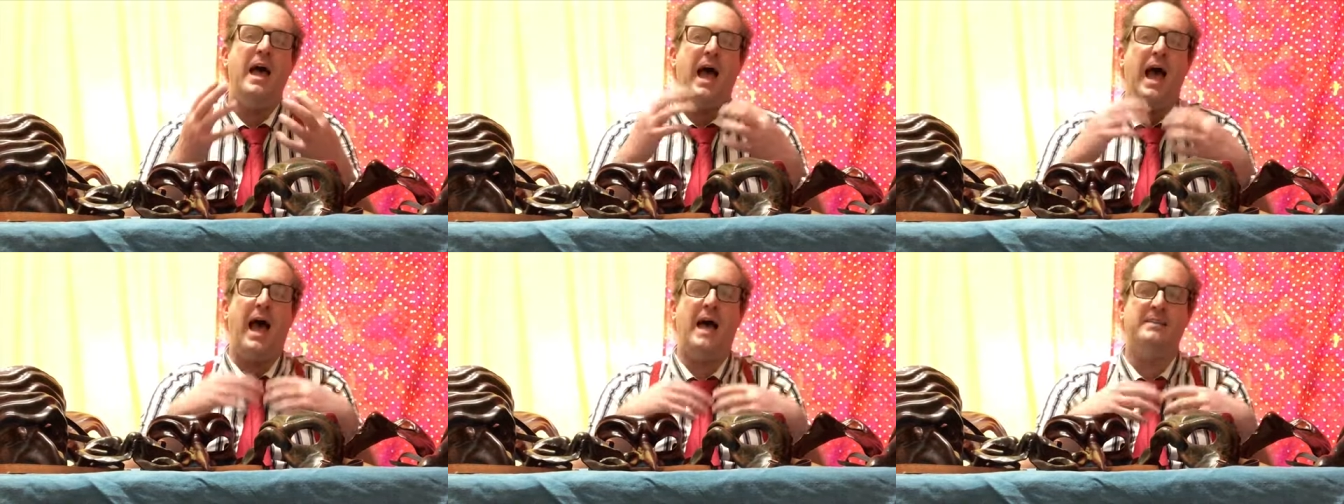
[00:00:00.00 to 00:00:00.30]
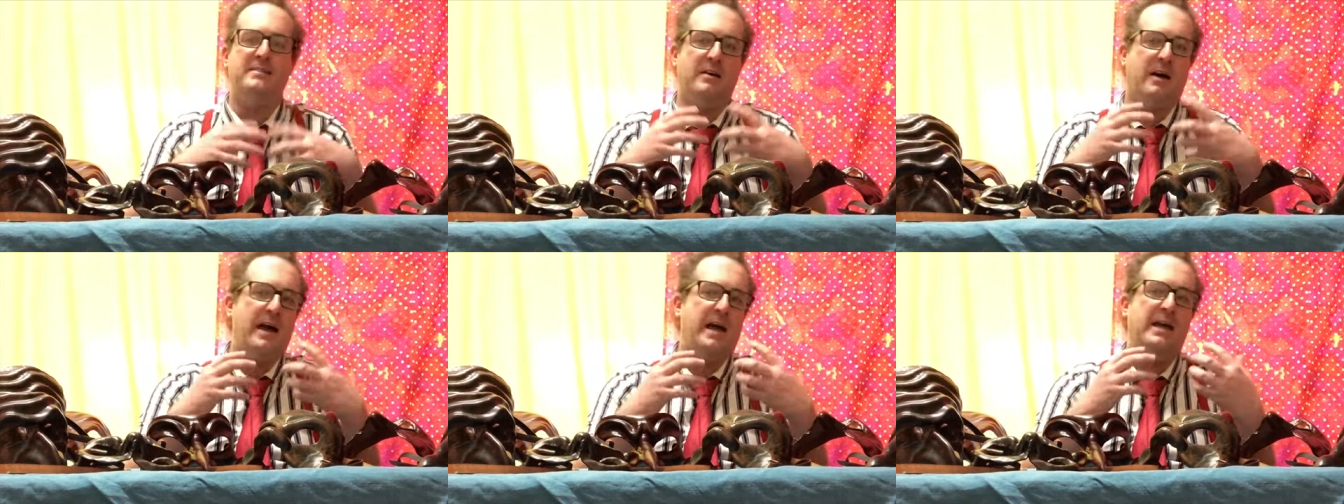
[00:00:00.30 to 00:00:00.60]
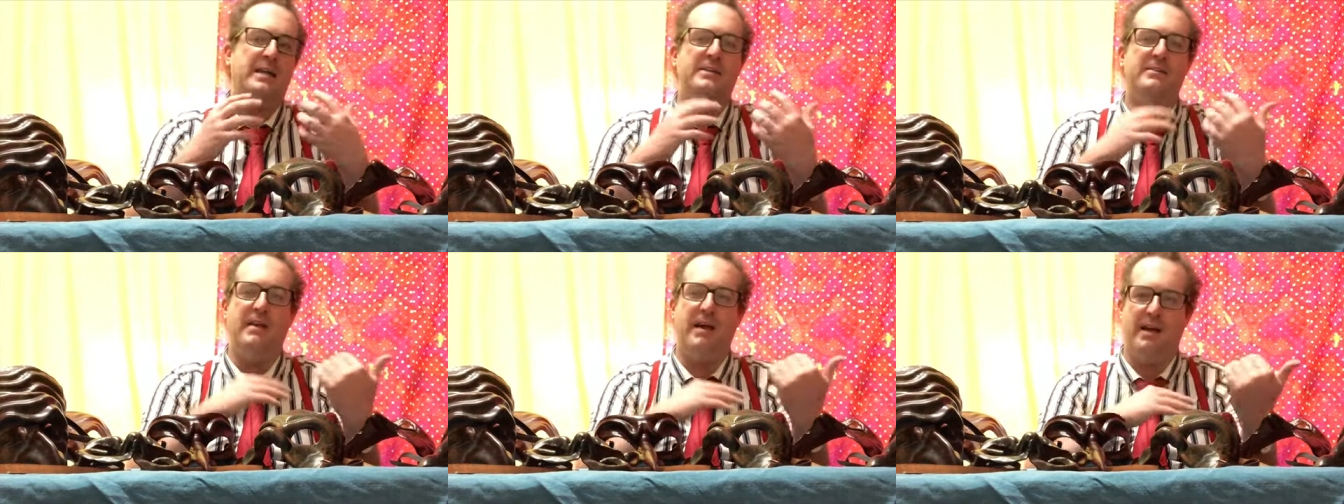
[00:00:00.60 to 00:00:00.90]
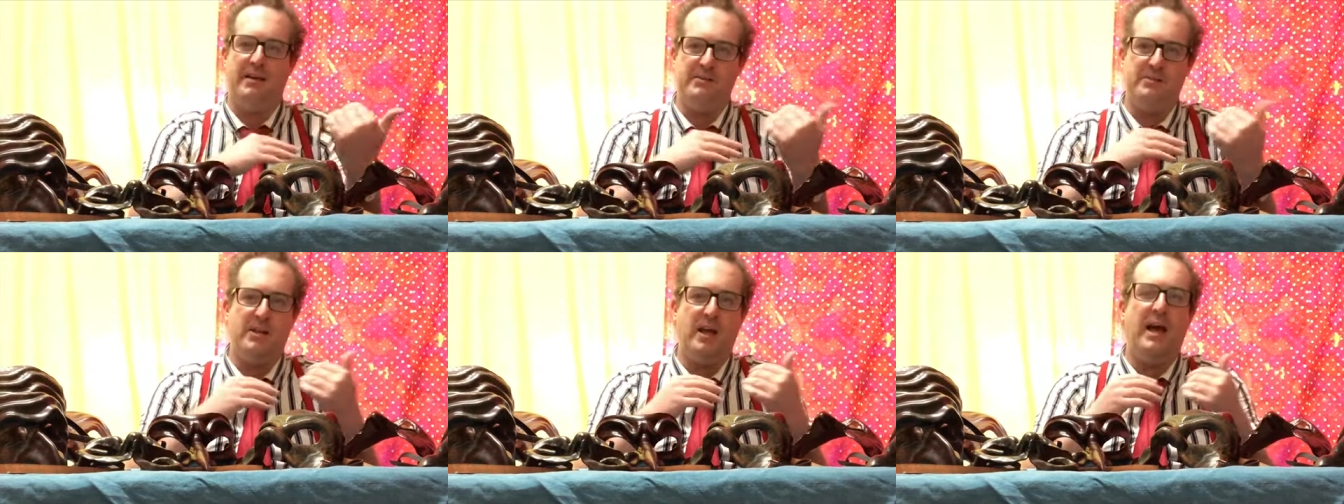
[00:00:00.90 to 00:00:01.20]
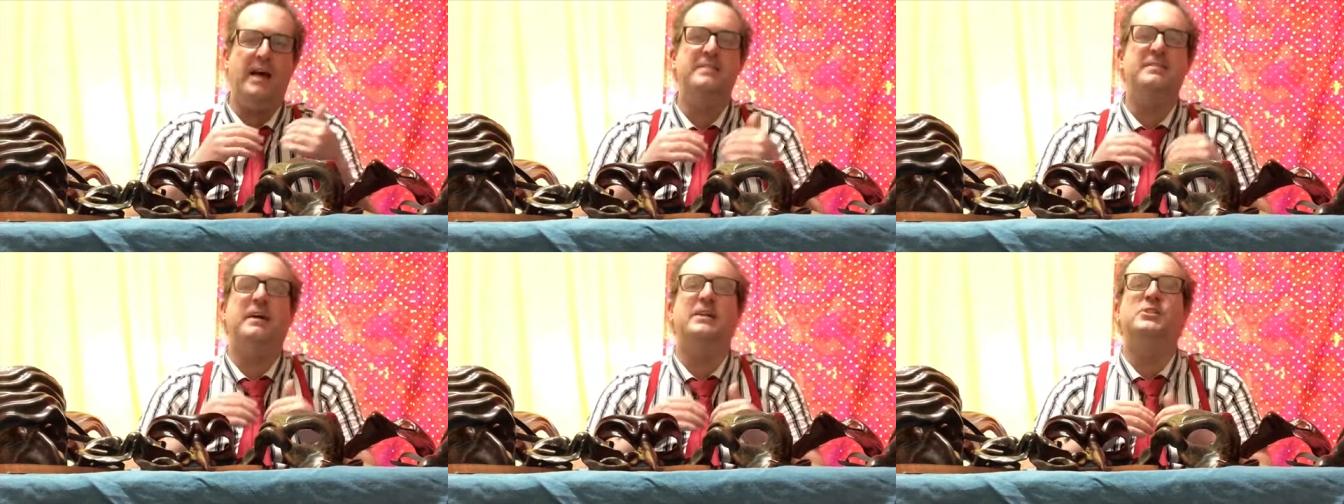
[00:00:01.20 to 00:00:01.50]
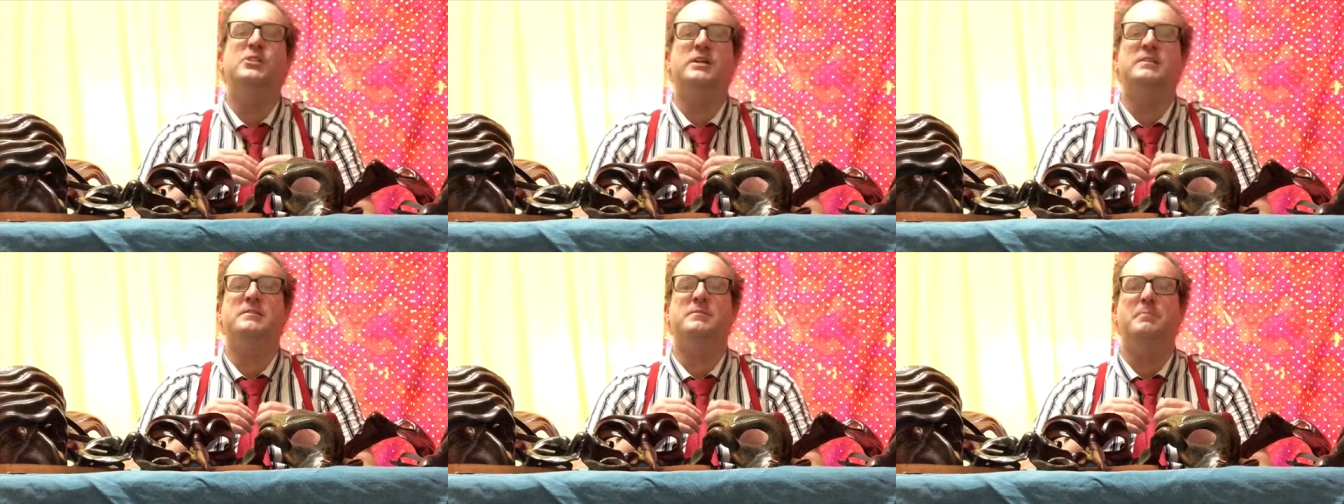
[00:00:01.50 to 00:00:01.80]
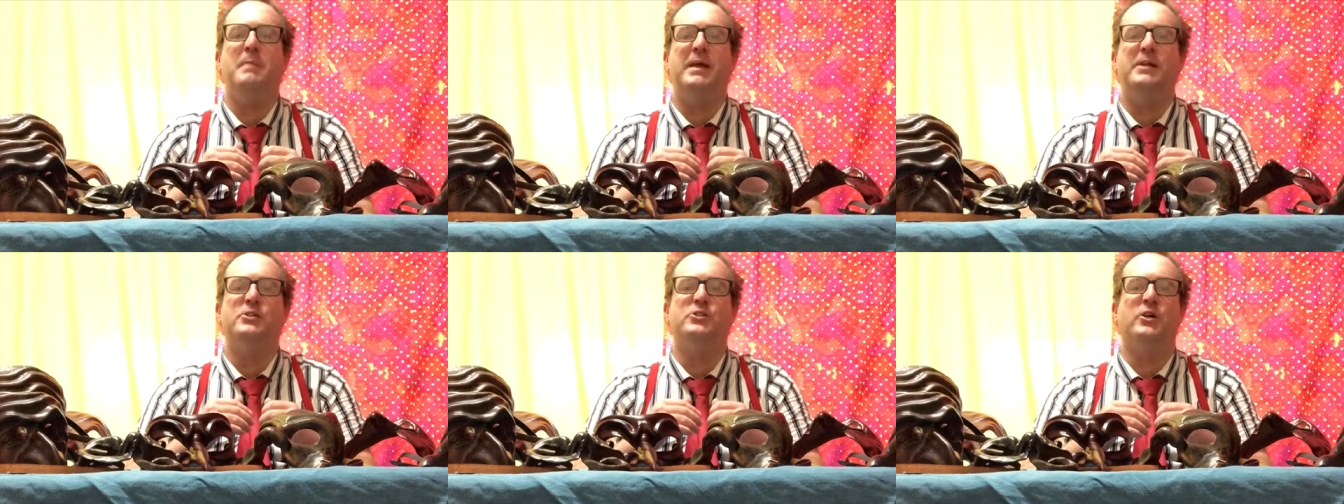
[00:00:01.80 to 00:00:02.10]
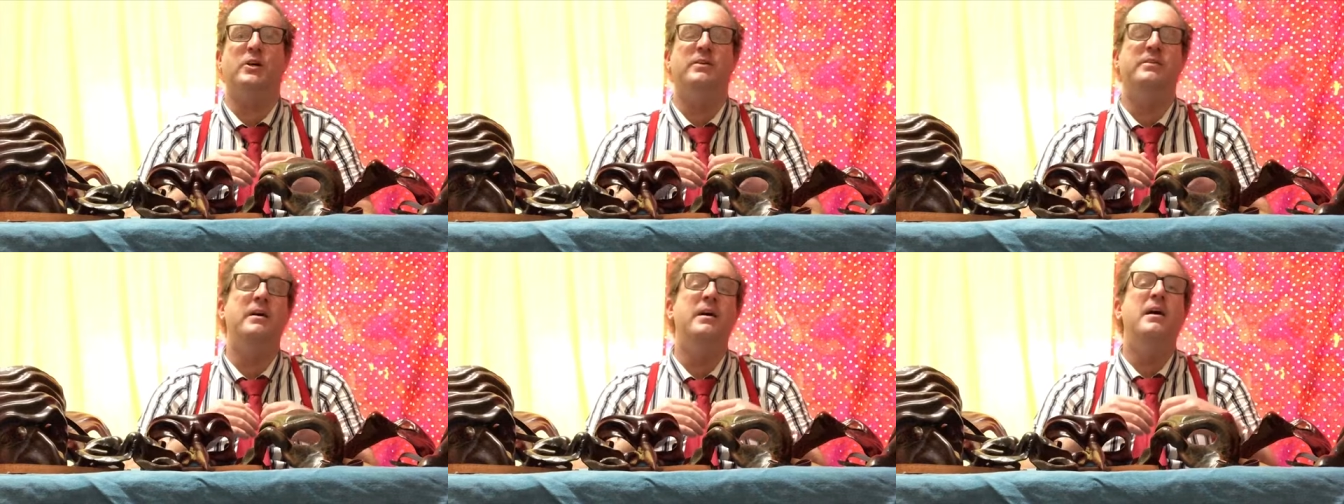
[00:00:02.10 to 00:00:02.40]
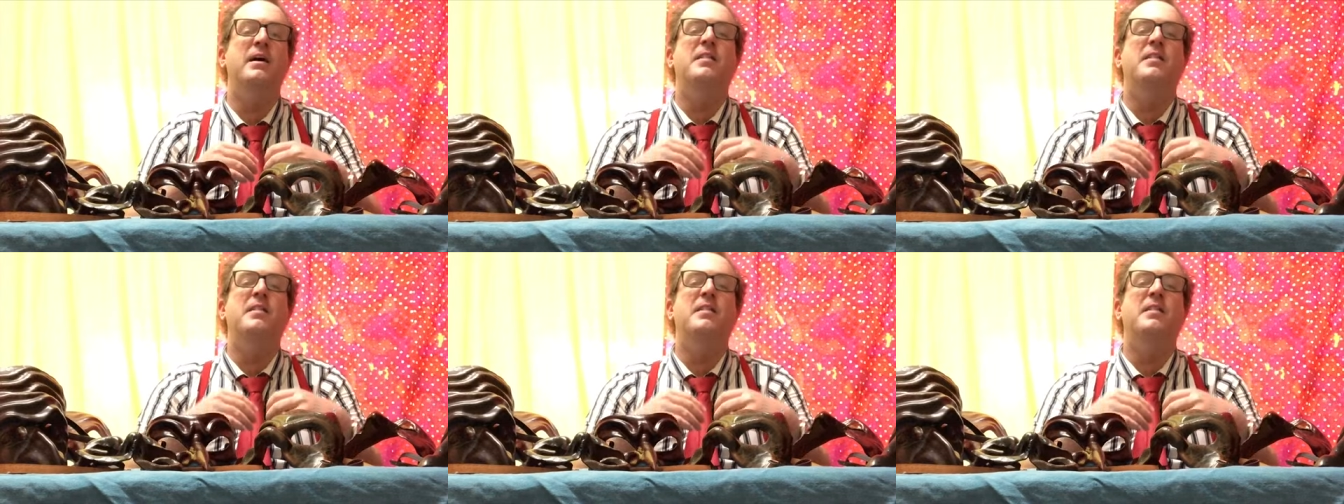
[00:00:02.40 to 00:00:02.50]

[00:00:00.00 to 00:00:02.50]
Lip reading: as I just mentioned,